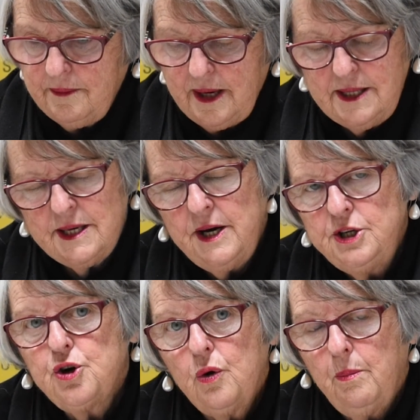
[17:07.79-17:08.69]
is an
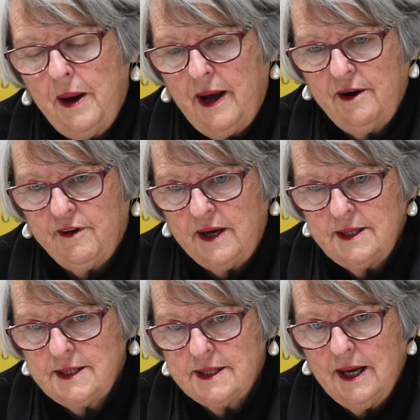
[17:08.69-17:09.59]
integral part of
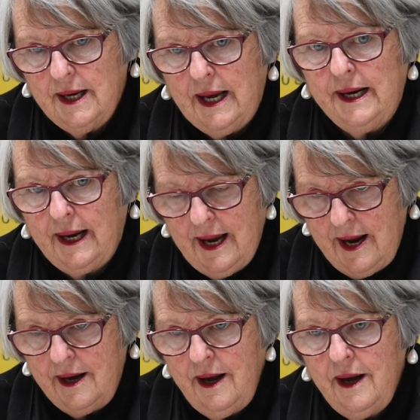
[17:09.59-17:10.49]
us, and
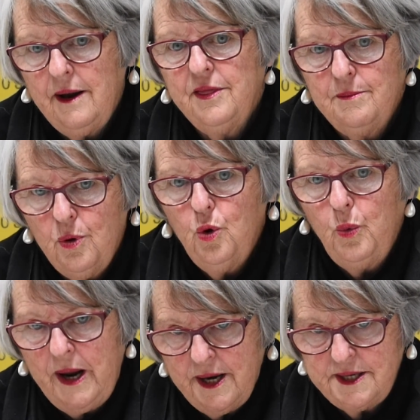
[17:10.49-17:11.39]
again, the more
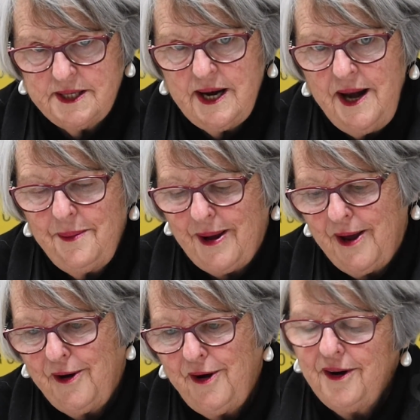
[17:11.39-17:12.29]
we understand
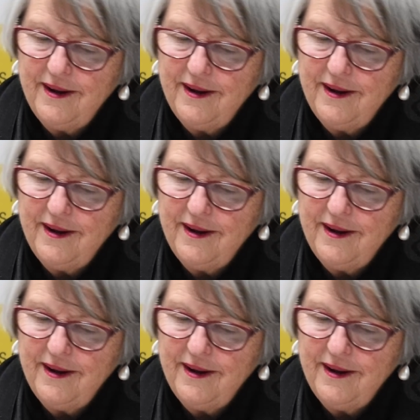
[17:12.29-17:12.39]
about it,